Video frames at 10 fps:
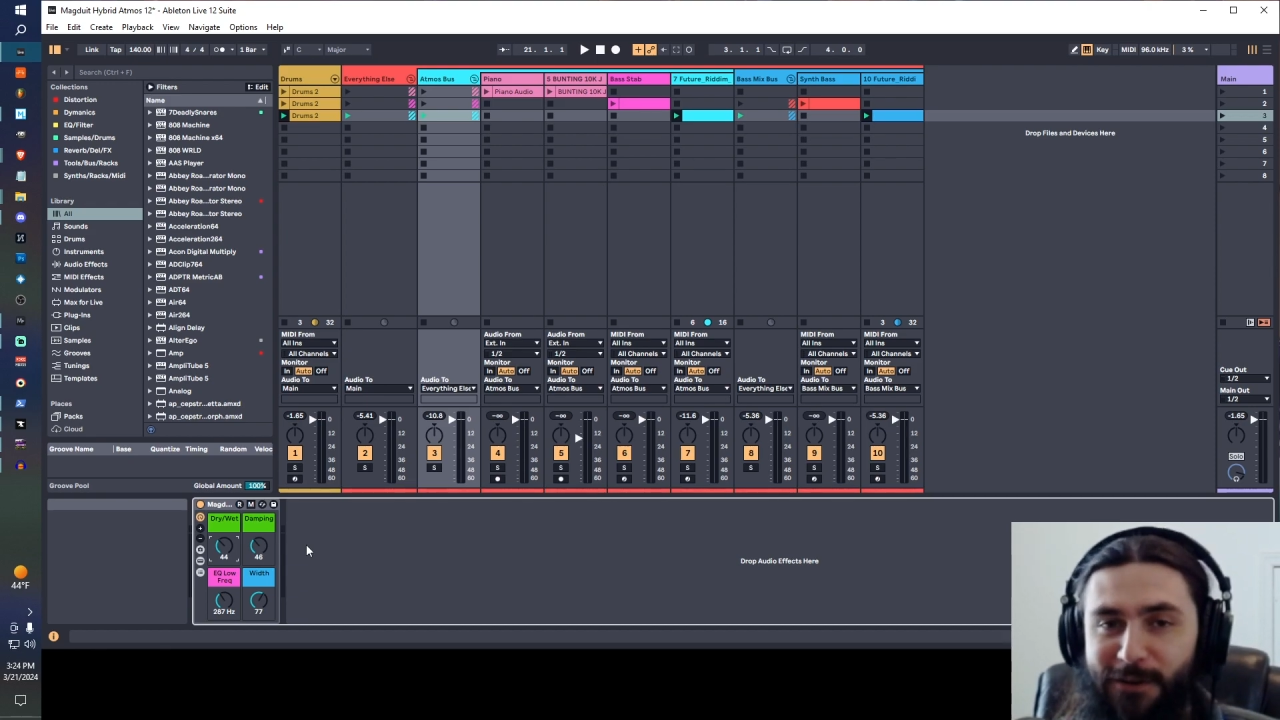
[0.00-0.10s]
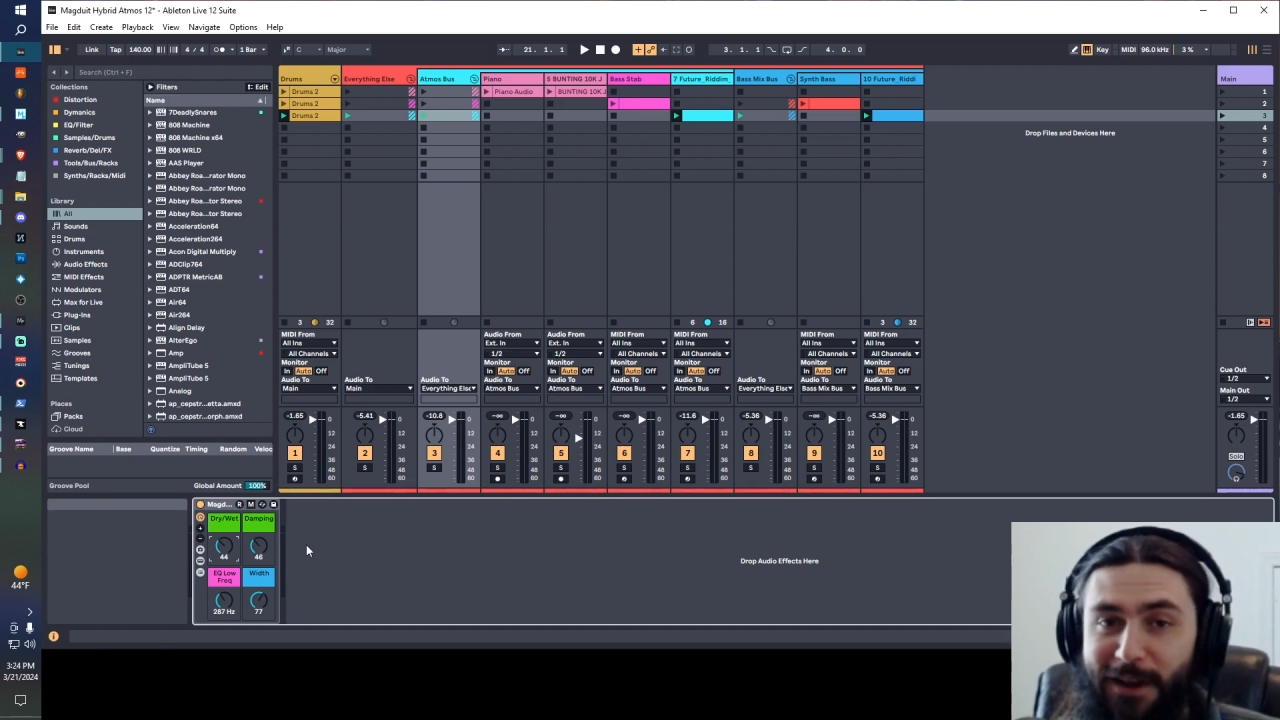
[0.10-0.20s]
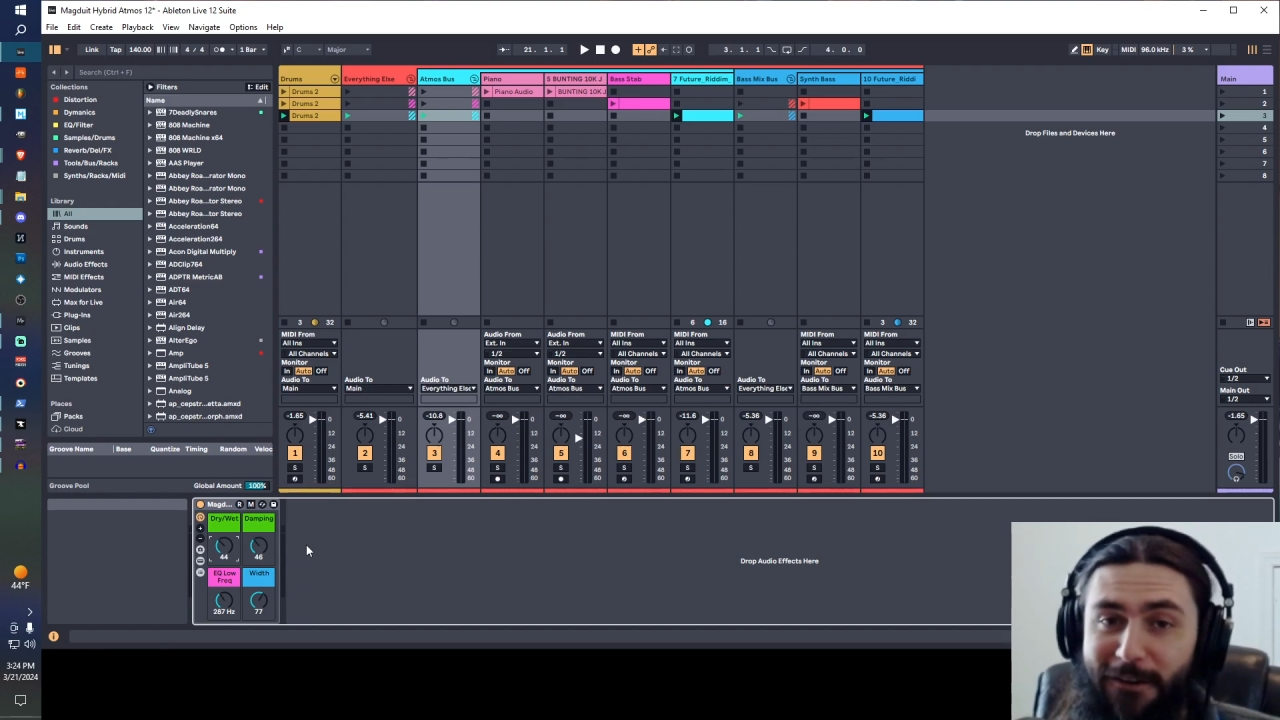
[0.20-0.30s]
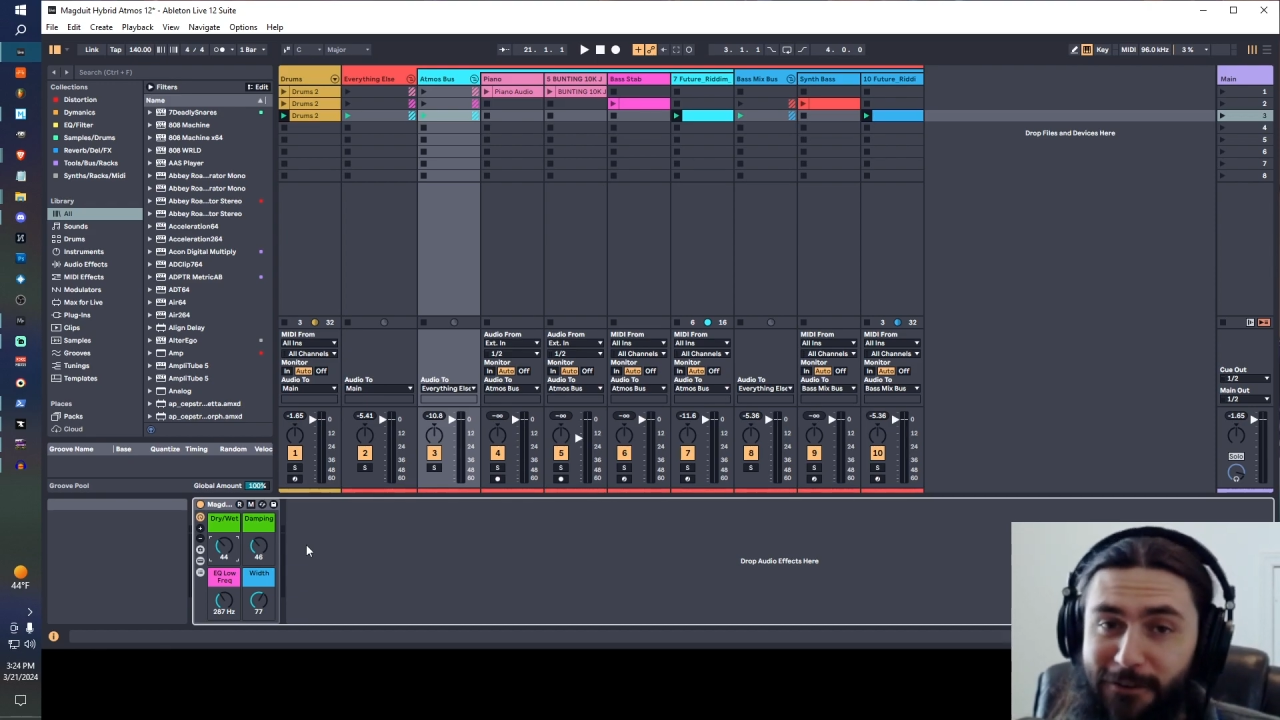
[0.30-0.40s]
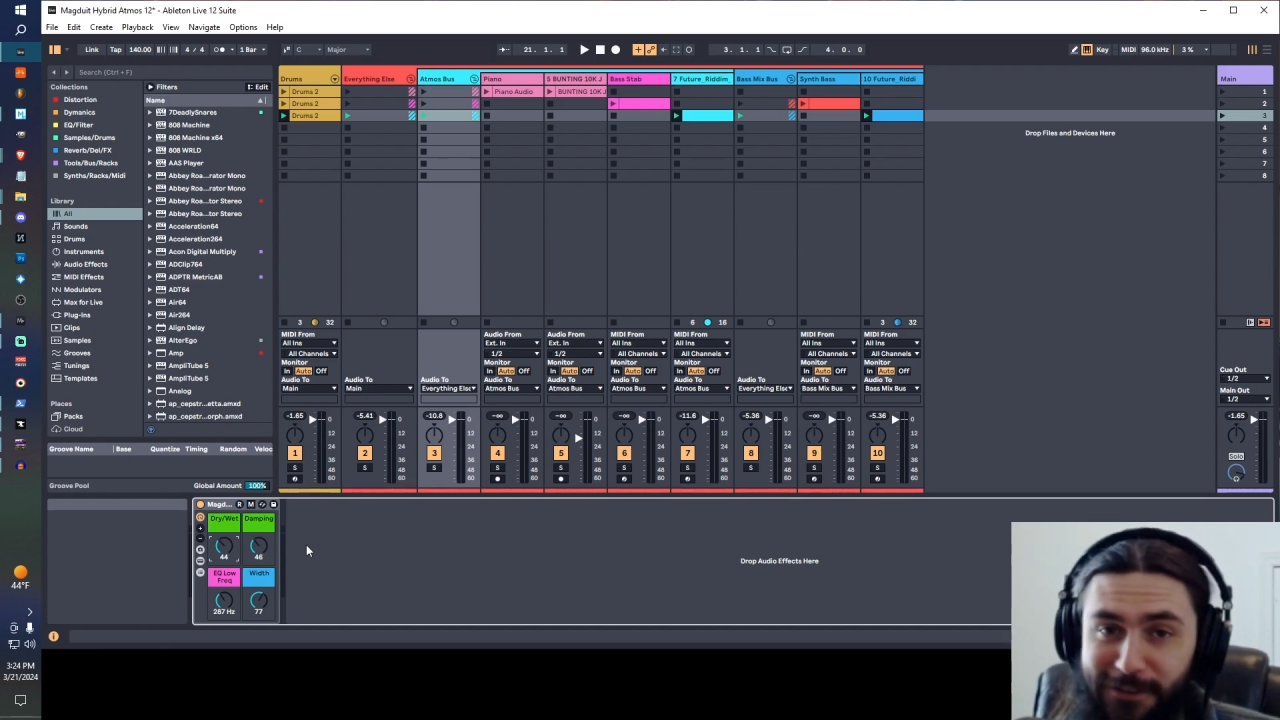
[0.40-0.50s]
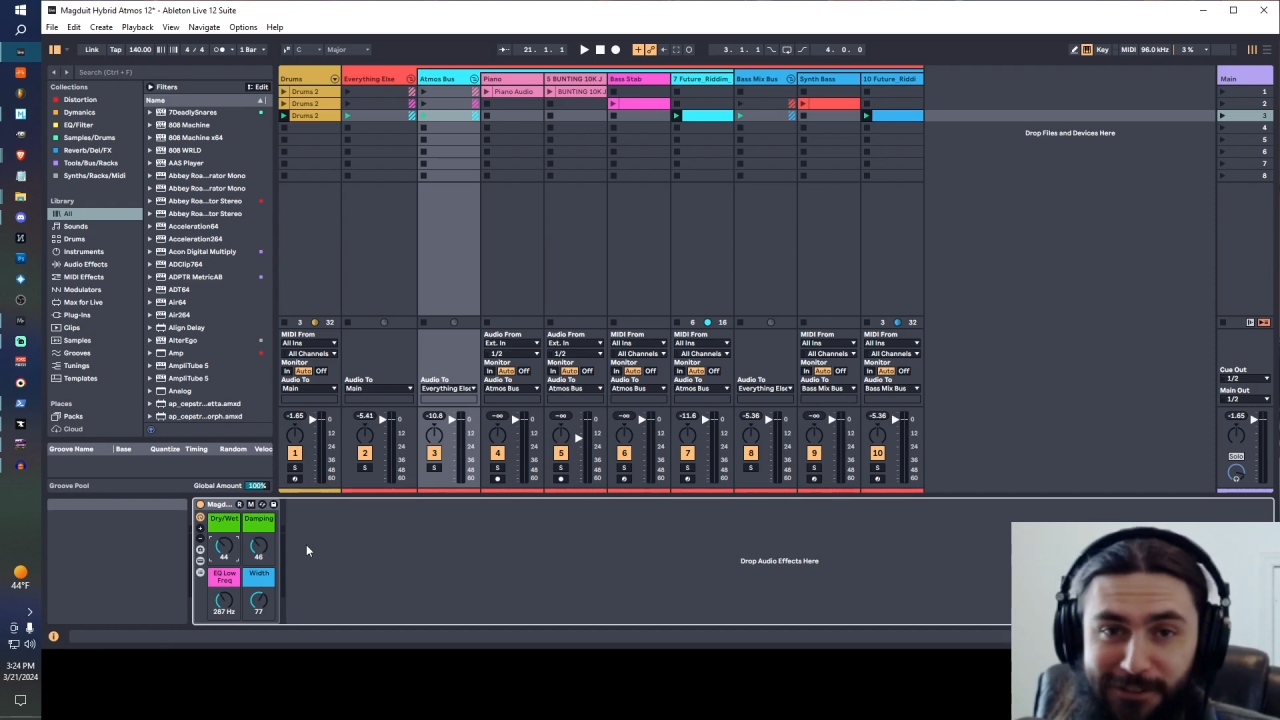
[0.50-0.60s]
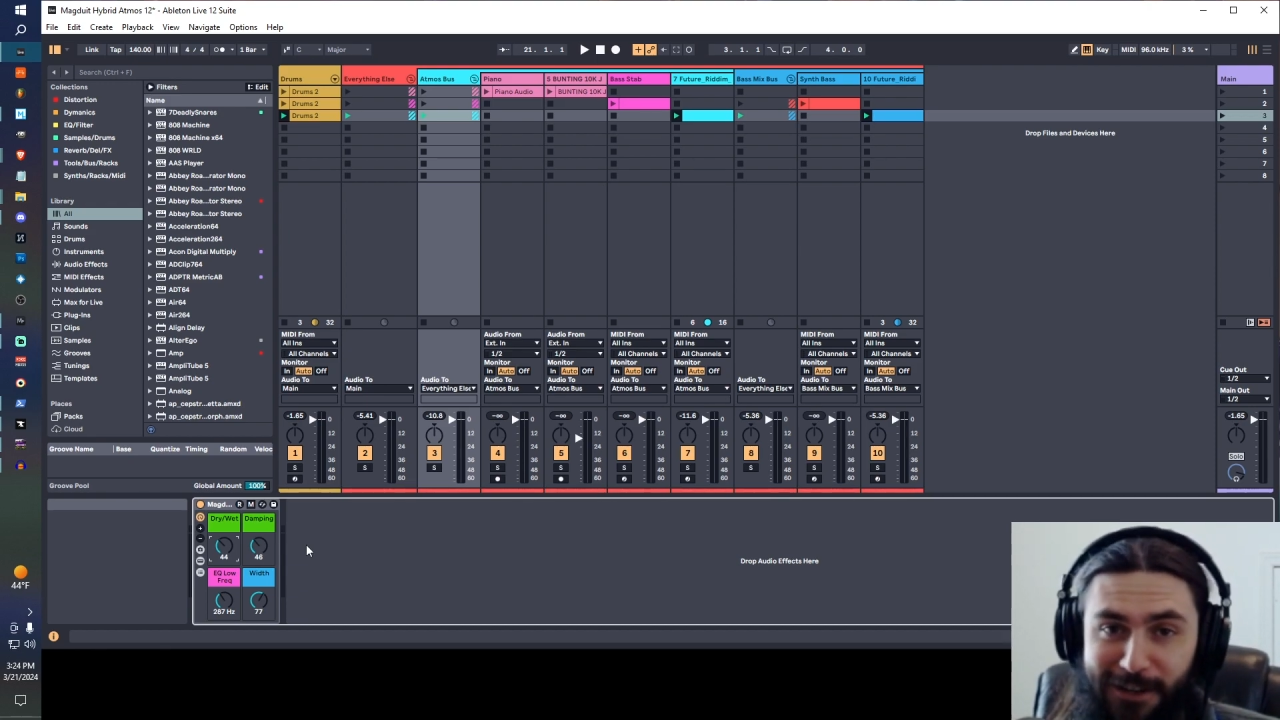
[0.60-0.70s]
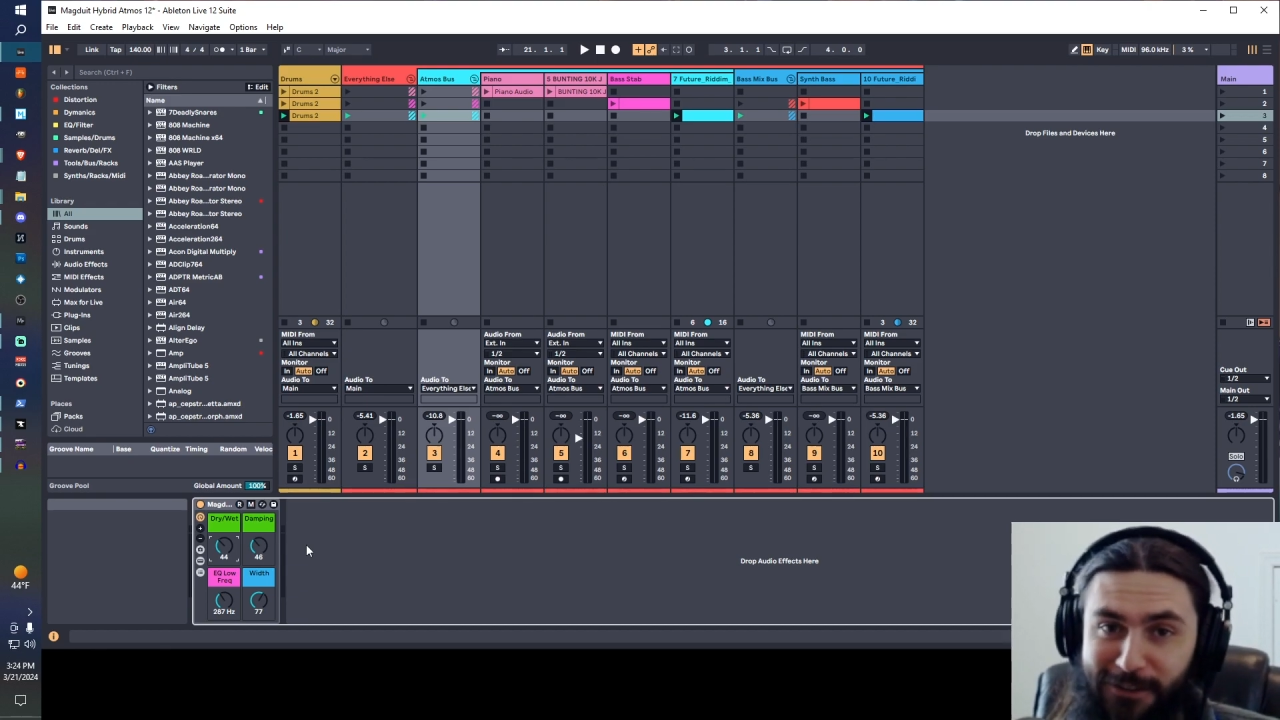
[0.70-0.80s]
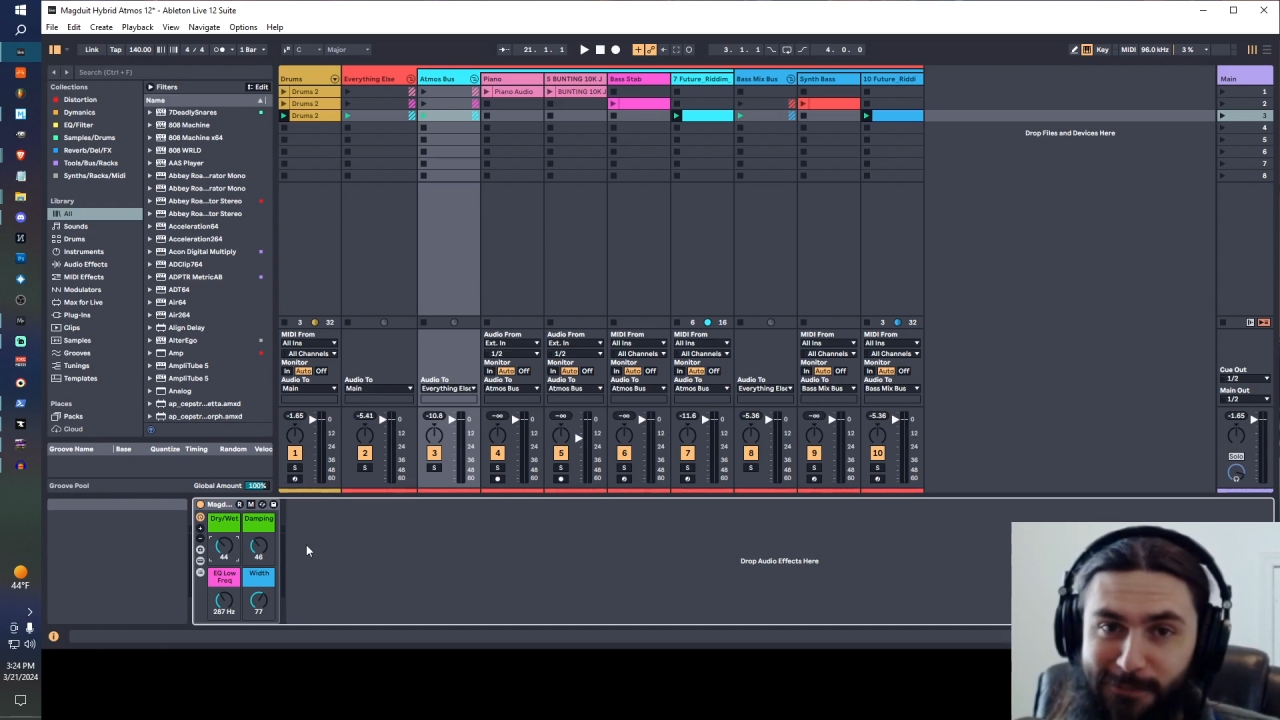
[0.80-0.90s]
everything sounds